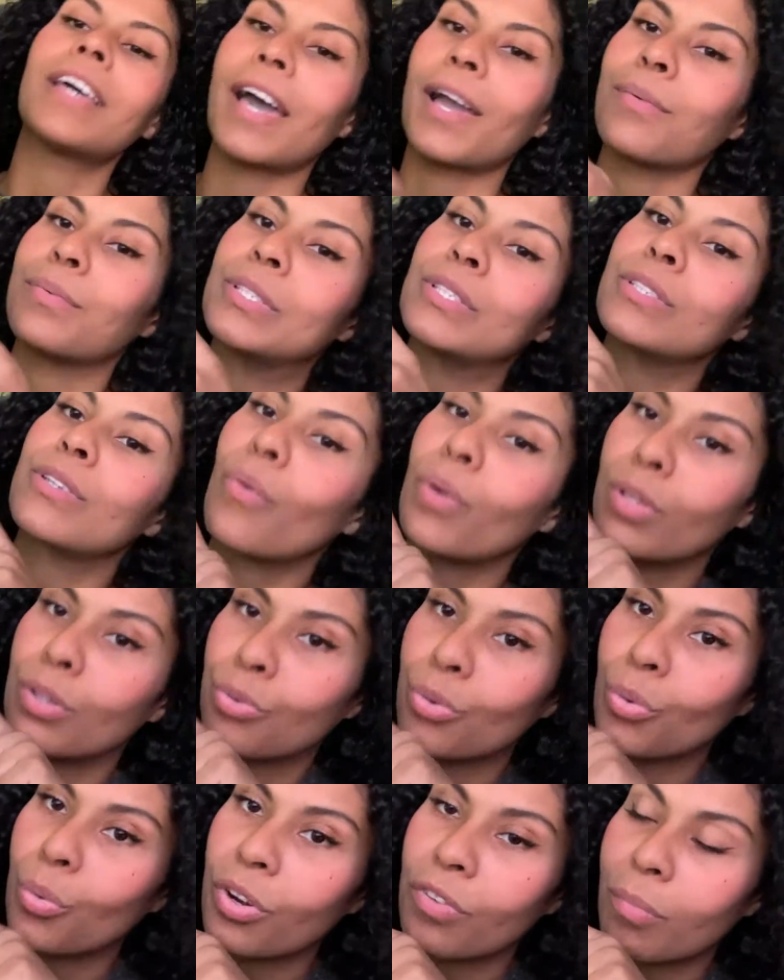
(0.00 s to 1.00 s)
I was going
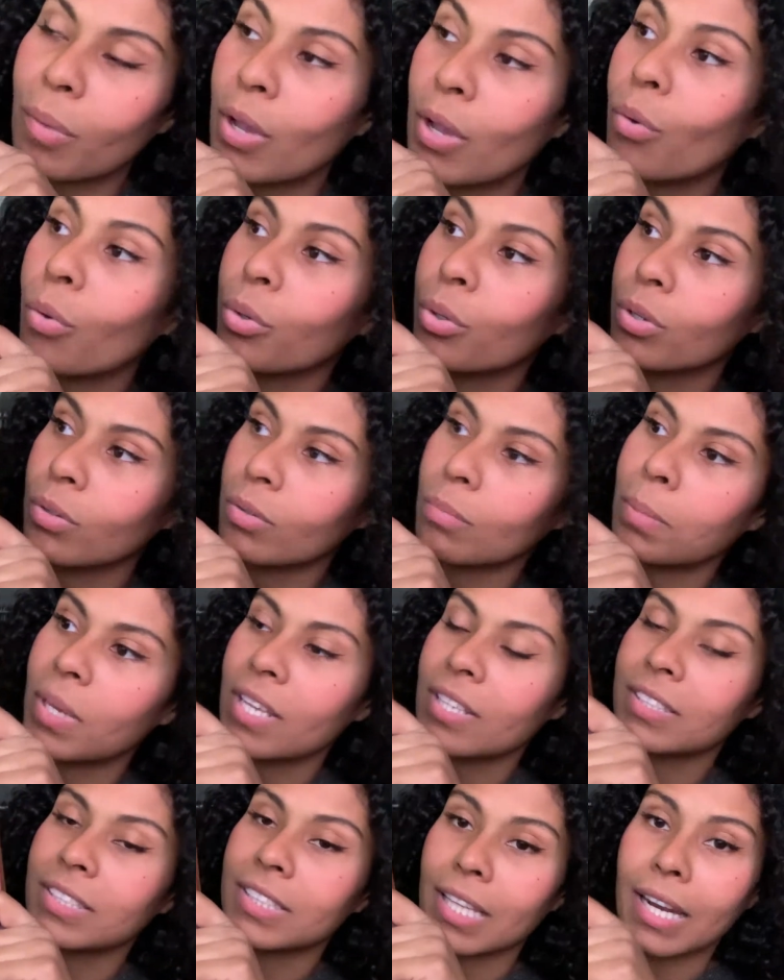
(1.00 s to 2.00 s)
through one of my old
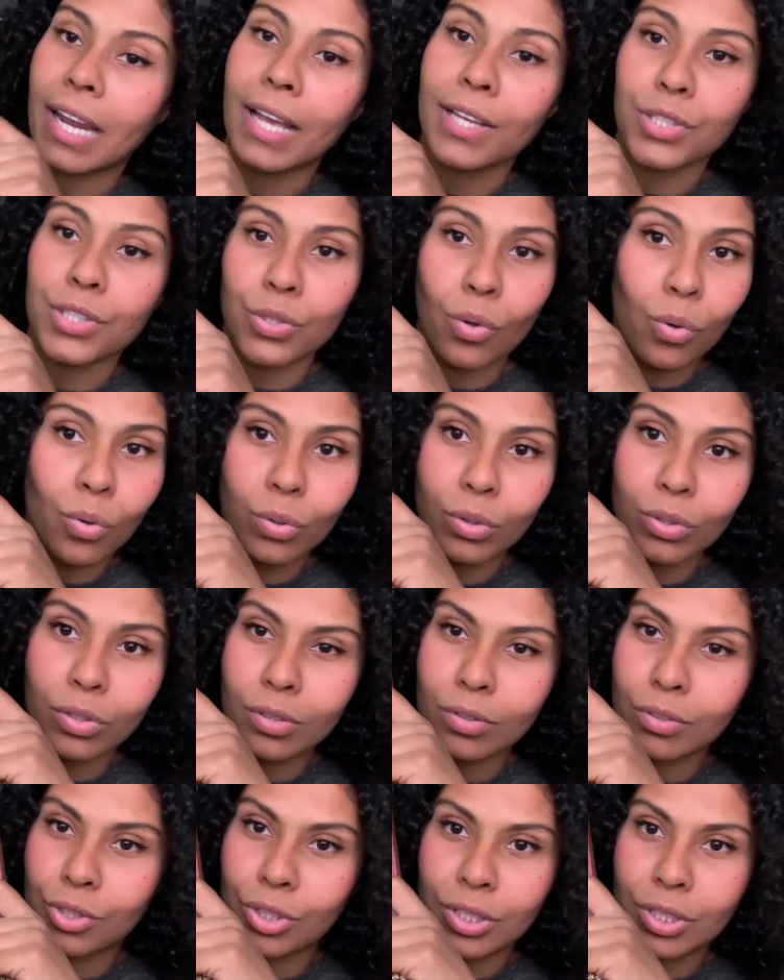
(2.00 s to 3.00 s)
bins that has
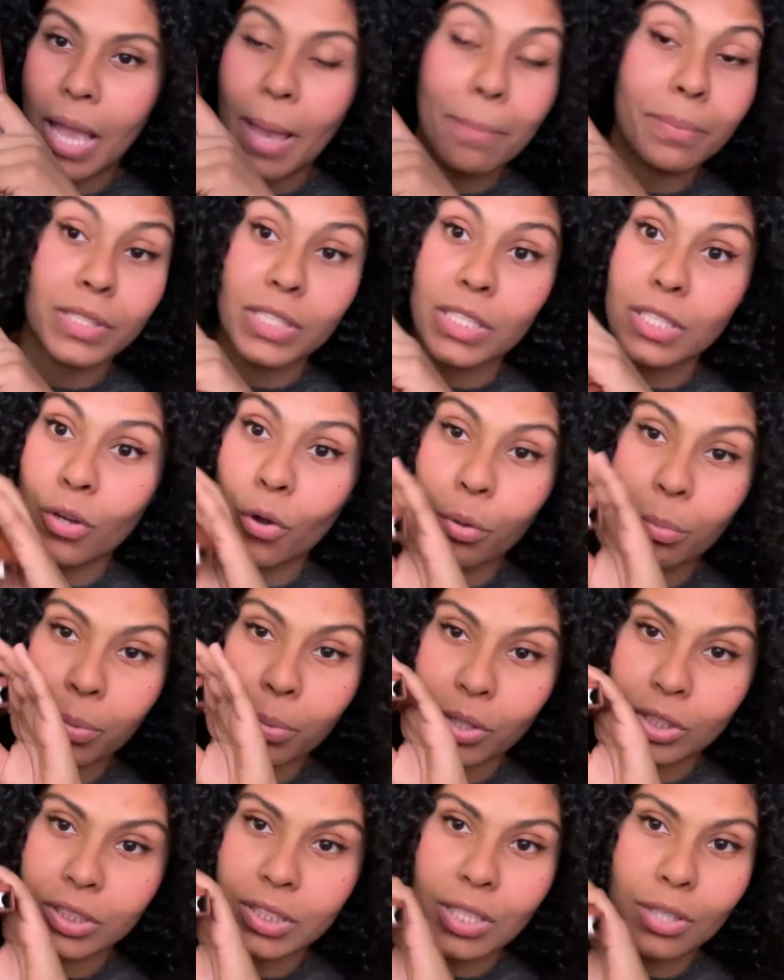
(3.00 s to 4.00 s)
old, just empty
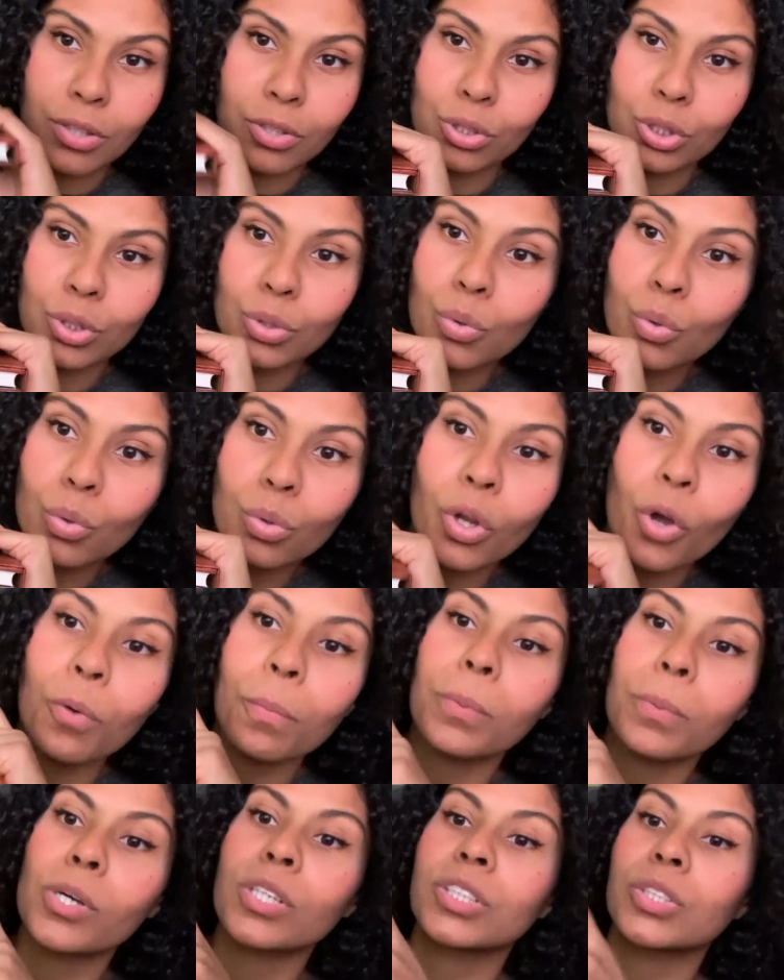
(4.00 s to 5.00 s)
notebooks, either school
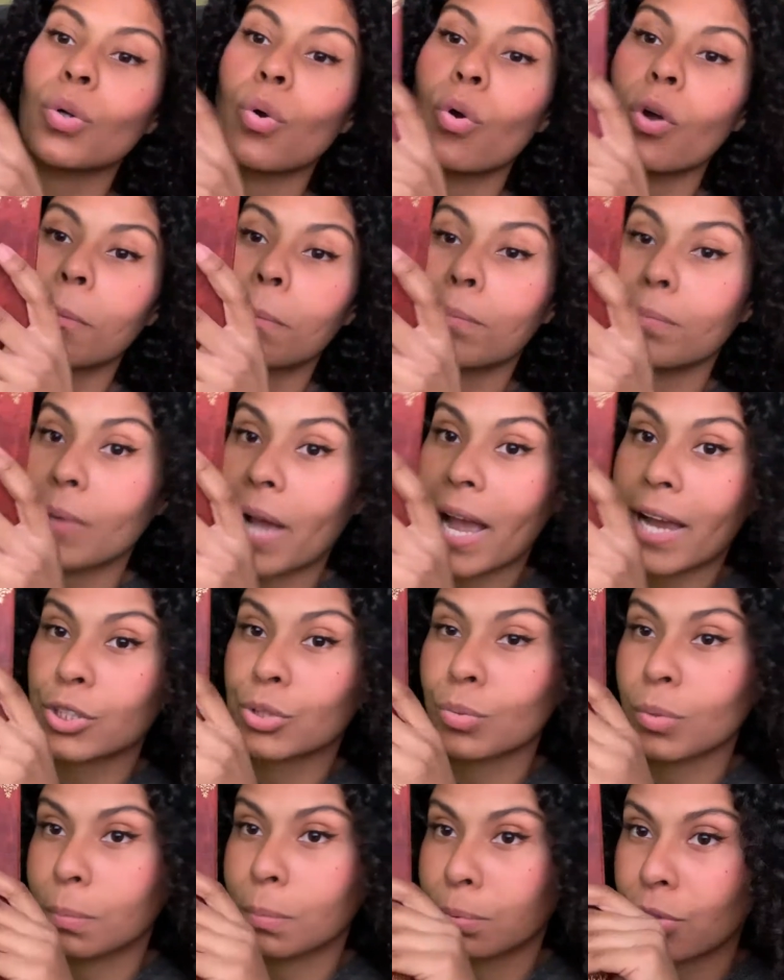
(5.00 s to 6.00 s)
notebooks or
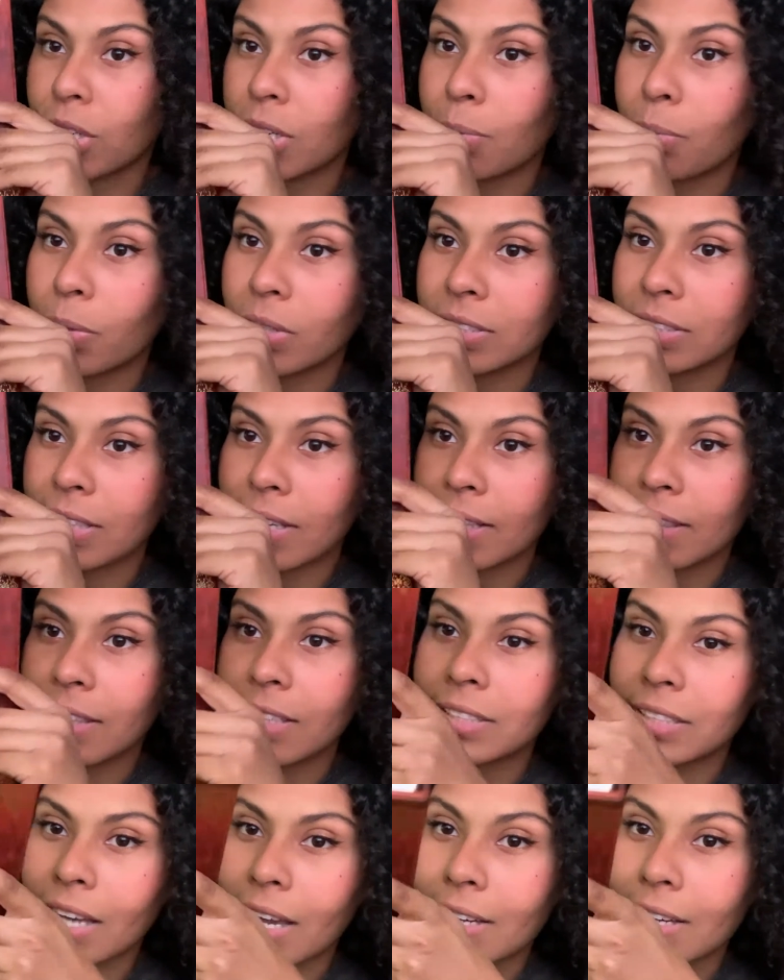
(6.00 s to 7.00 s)
actual pretty ones like
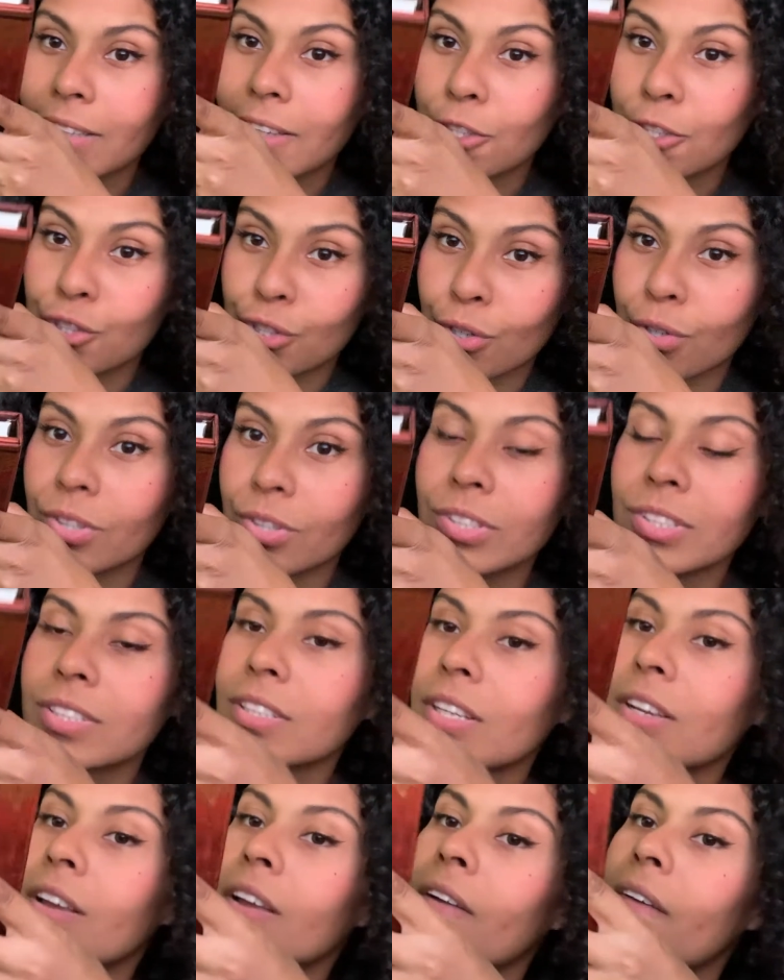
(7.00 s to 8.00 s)
this, kind of like
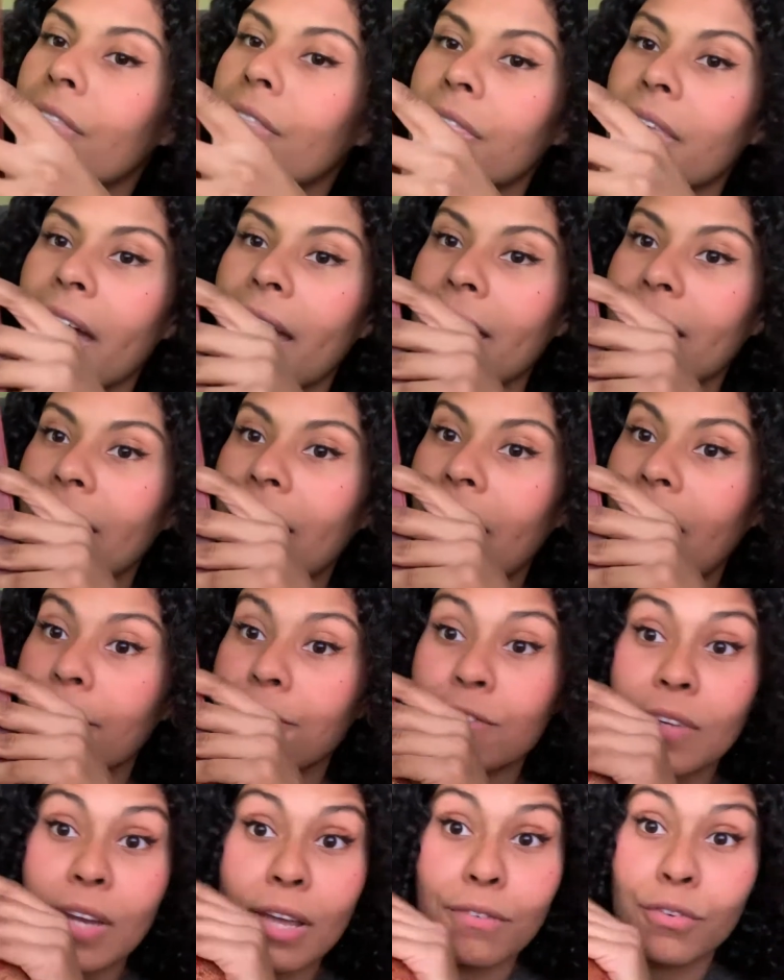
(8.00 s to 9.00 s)
journals that
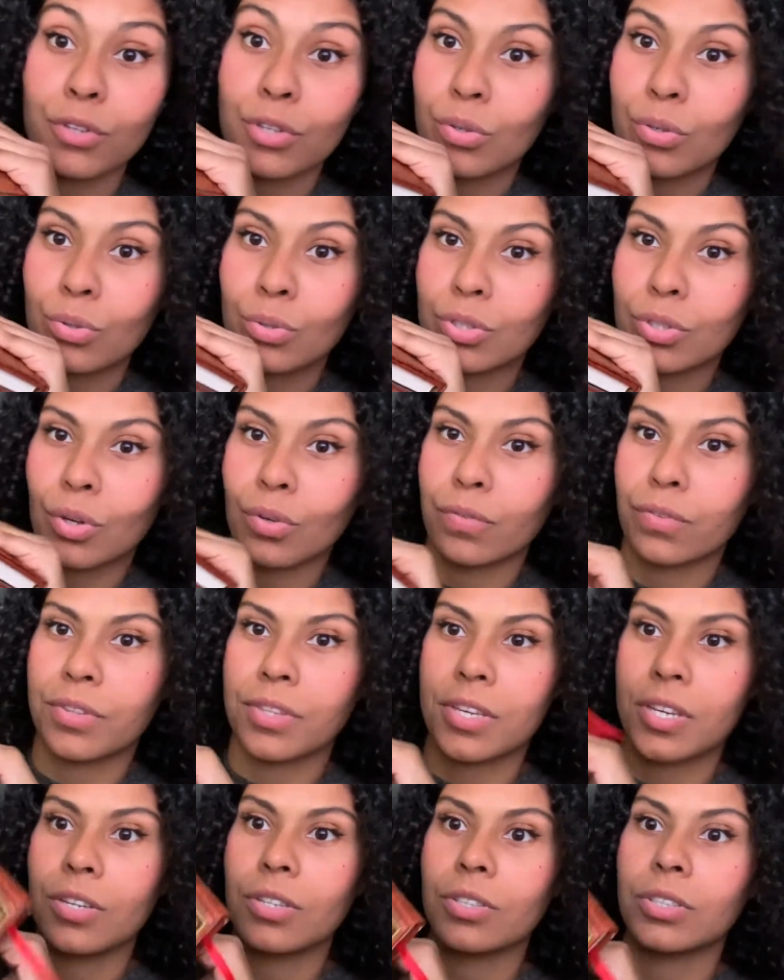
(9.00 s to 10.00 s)
I've never used over
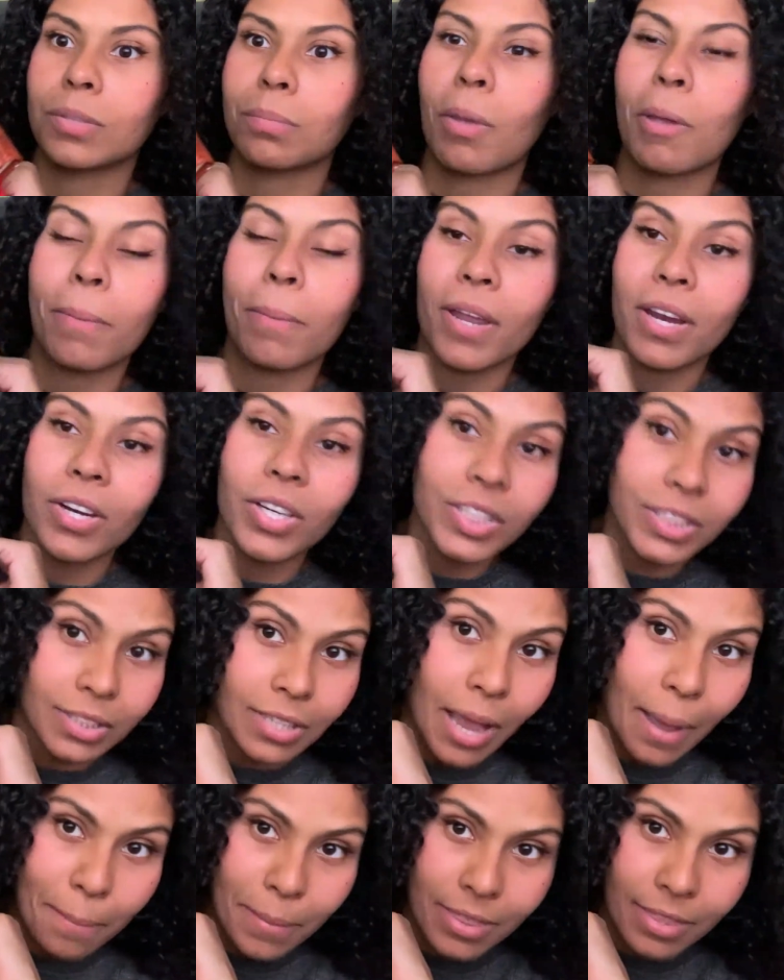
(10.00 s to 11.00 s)
the years. My parents
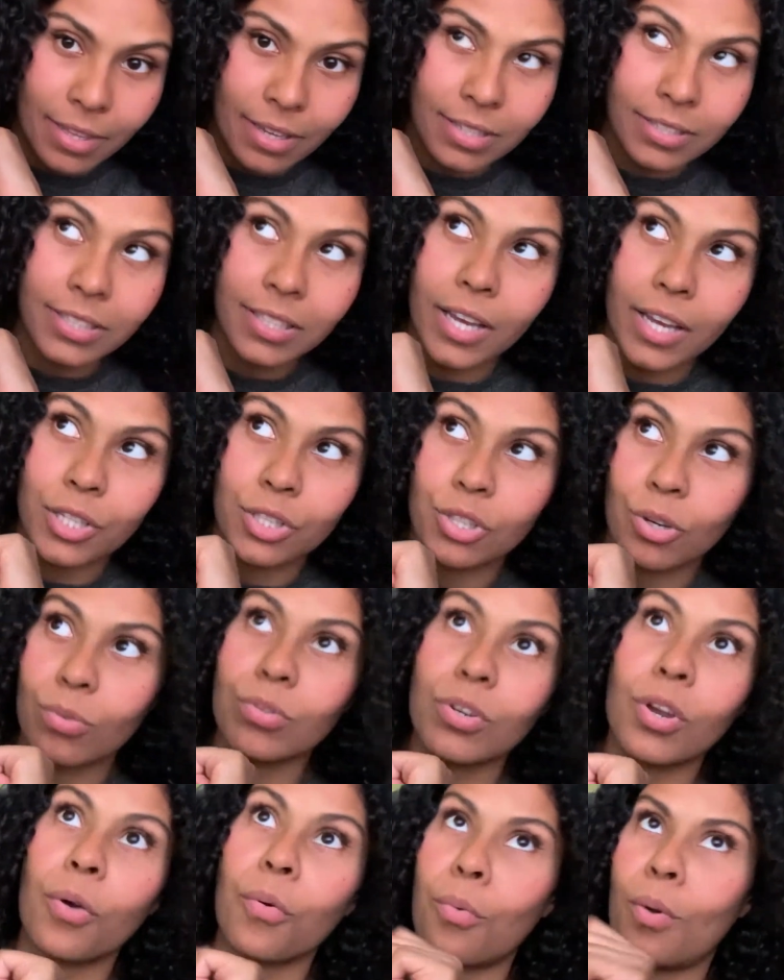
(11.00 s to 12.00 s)
got me this. I
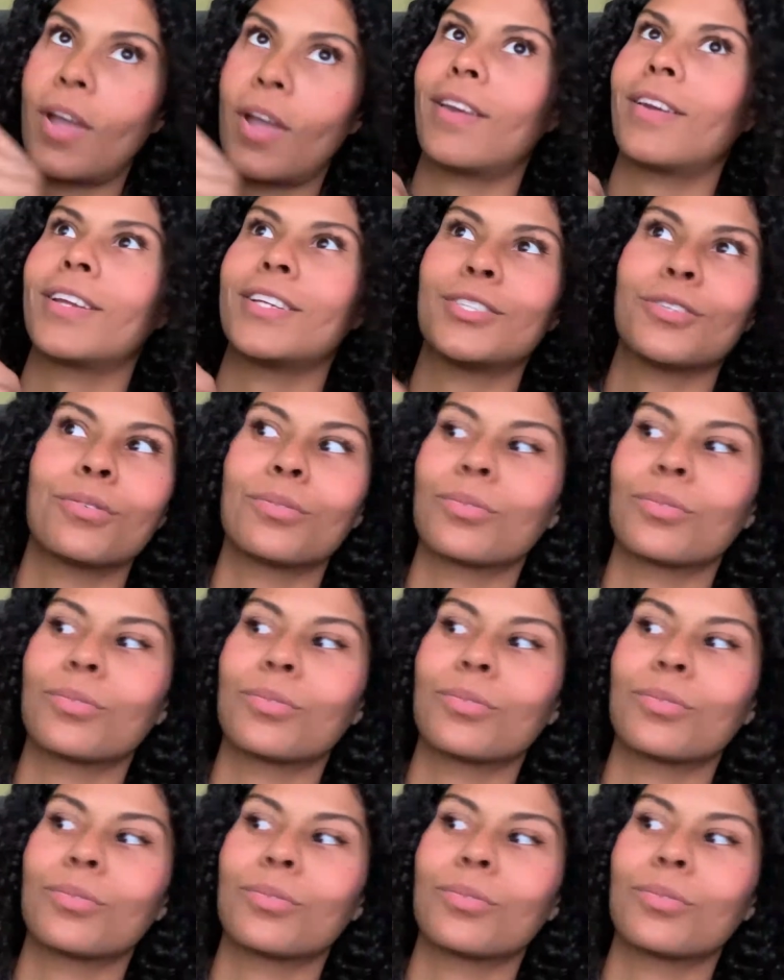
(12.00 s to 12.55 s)
don't know when, I don't